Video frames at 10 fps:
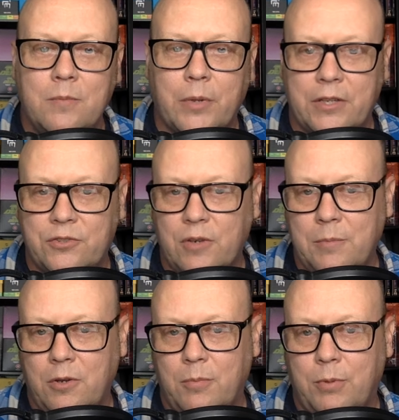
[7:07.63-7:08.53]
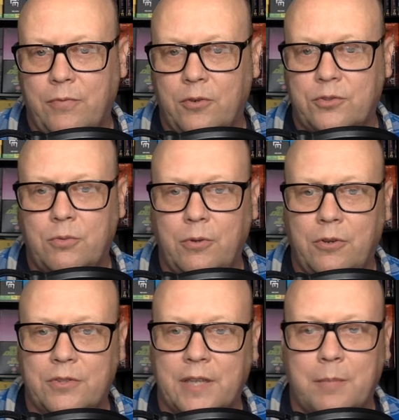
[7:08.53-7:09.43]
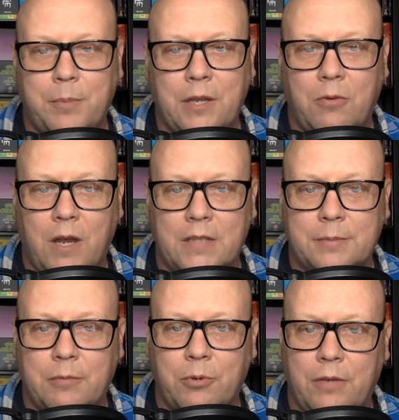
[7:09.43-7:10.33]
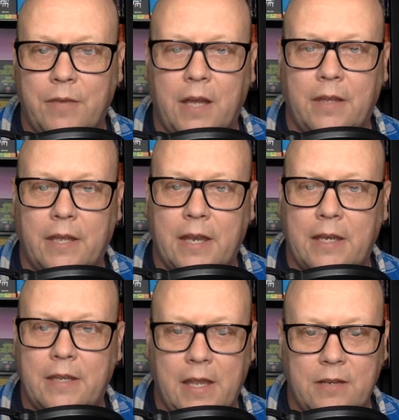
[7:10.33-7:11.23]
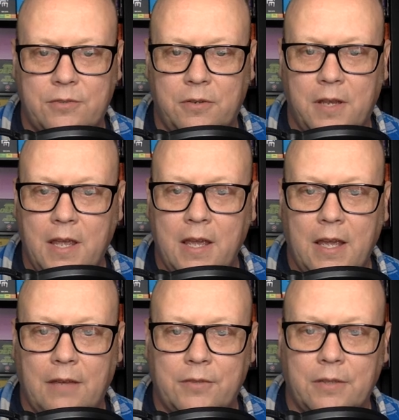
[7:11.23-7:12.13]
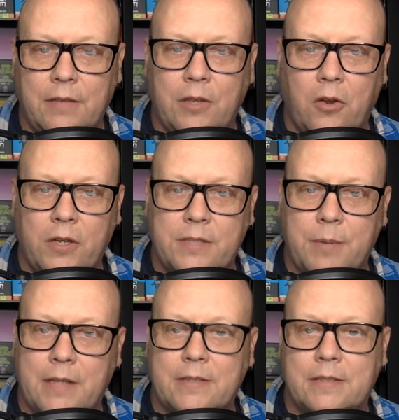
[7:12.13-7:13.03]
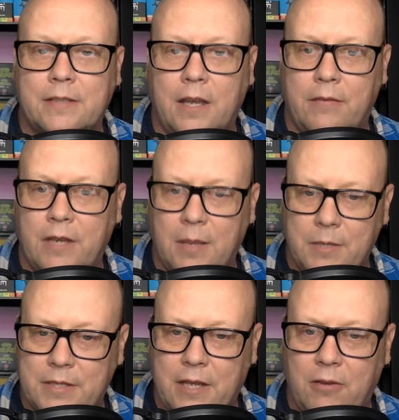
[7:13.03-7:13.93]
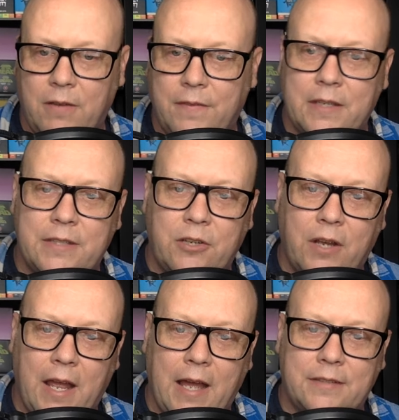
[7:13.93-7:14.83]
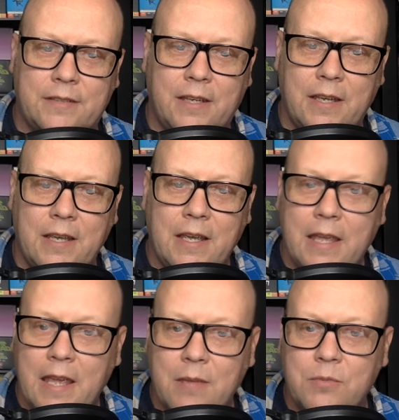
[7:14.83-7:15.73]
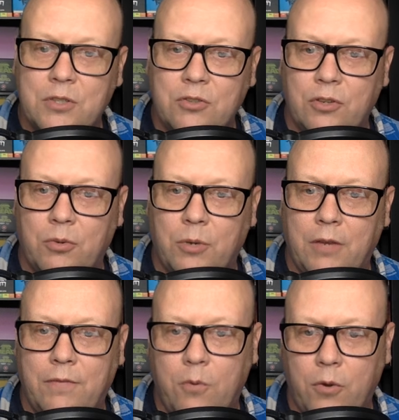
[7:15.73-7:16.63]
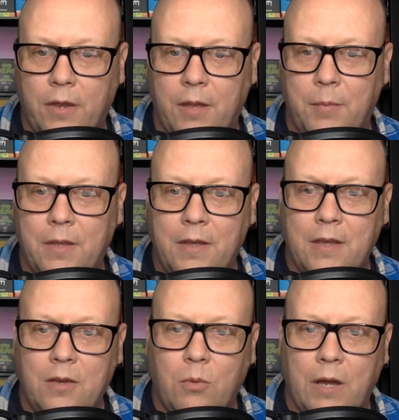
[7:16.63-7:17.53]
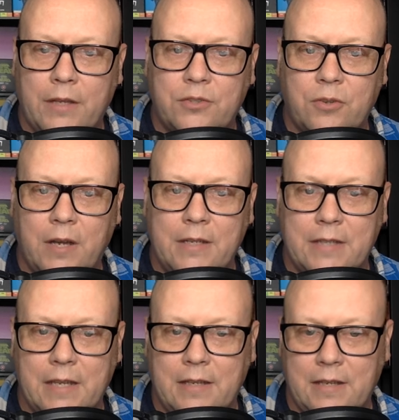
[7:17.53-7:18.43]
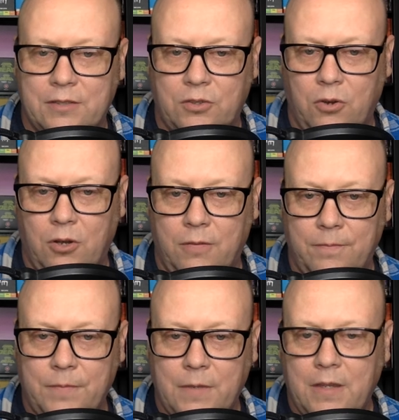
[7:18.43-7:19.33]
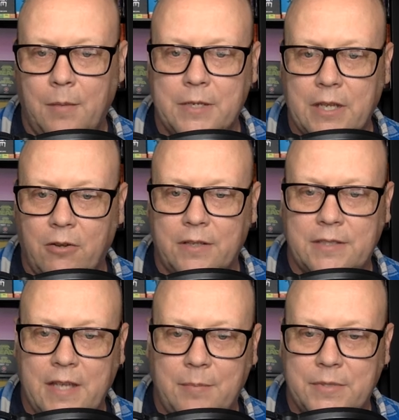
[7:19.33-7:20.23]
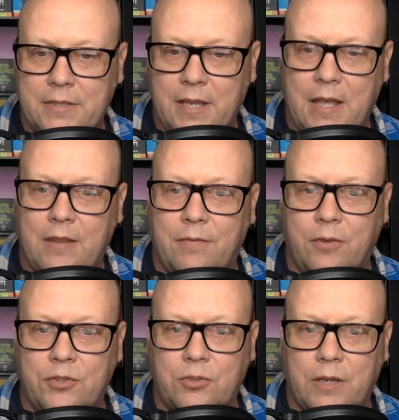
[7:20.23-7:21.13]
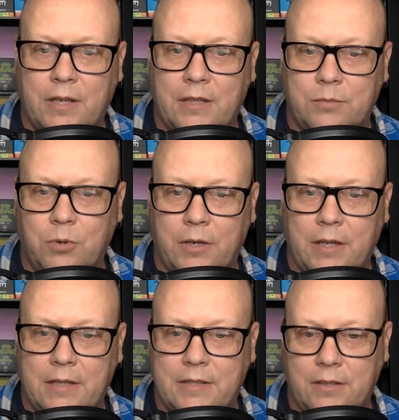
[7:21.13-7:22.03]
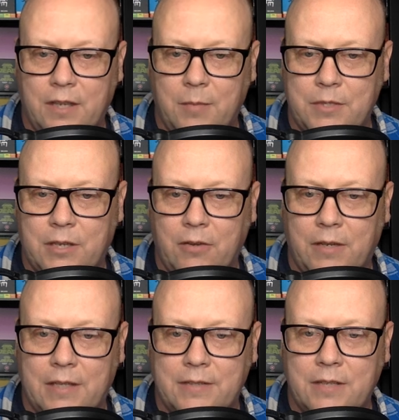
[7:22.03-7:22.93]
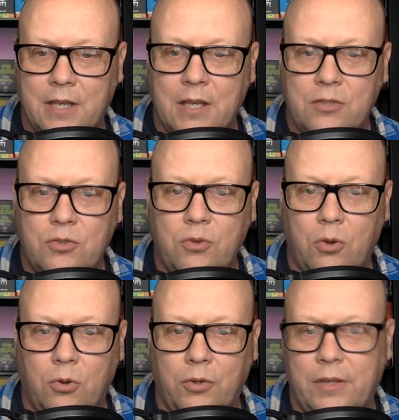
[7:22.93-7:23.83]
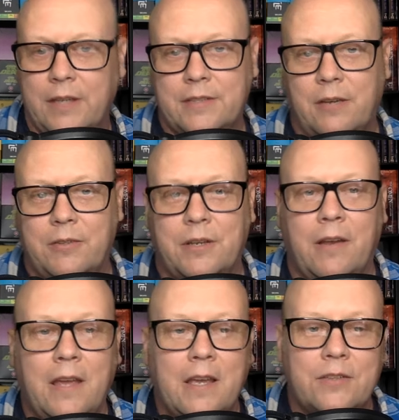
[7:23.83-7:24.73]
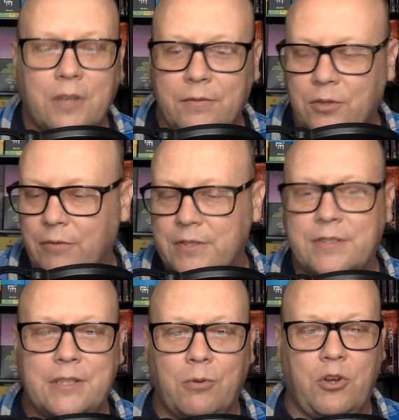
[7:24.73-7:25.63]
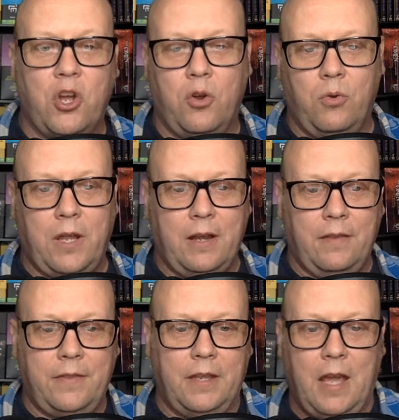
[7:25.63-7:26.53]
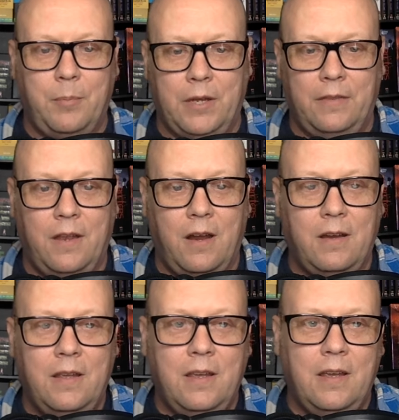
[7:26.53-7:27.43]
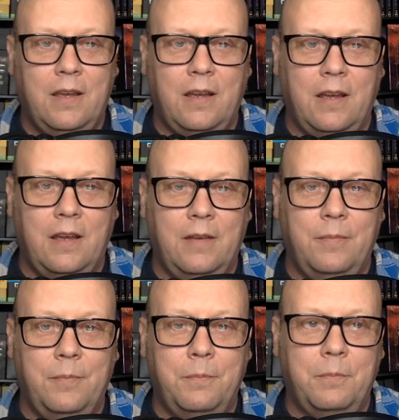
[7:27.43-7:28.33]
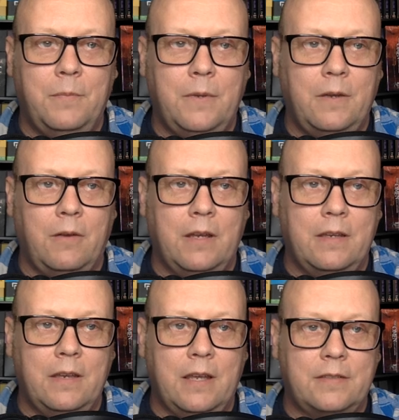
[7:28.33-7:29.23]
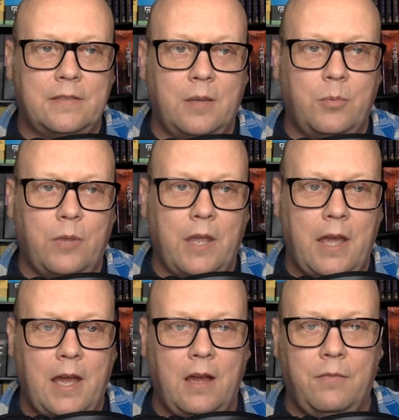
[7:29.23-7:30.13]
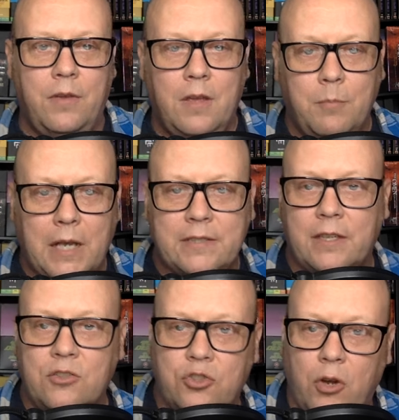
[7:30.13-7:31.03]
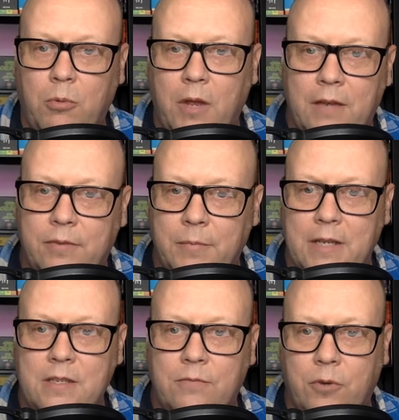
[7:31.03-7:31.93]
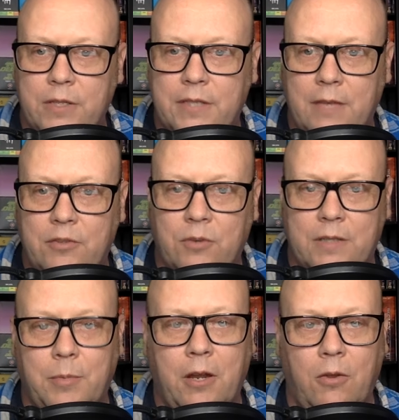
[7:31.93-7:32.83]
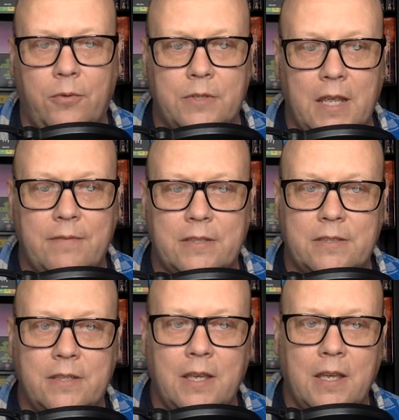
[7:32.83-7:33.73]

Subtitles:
But his dream girl prefers crooners like Bing Crosby, Rudy Valley, and Eddie Cantor. After leaving her, he spots the sign of an imitator and thinks he could ask him to do the crooning for him while he's trying to date his girl. Imitator accepts, and the first trick is working until the imitator gets too cold, etc., etc. So you have sort of a Cyrano kind of thing happening there. All right, next up we have Mexican Joyride from 1947, directed by Arthur Davis.